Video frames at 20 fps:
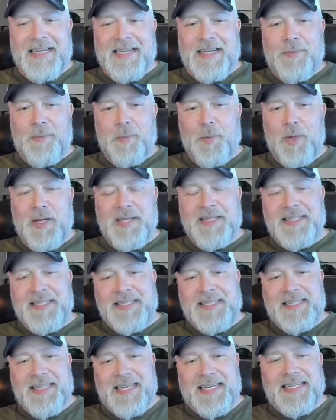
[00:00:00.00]
was a
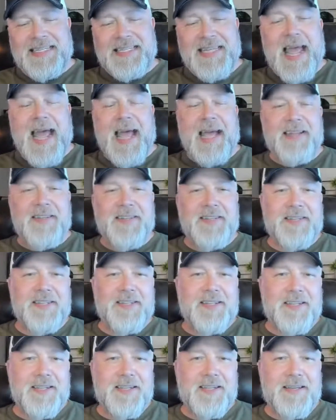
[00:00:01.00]

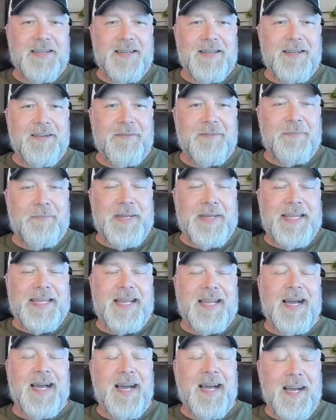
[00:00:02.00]
success
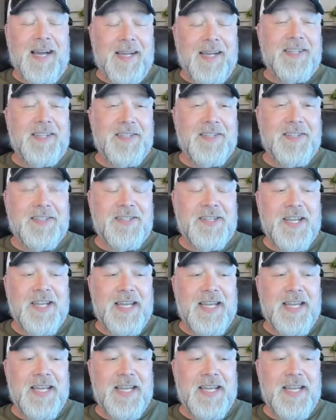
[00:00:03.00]
because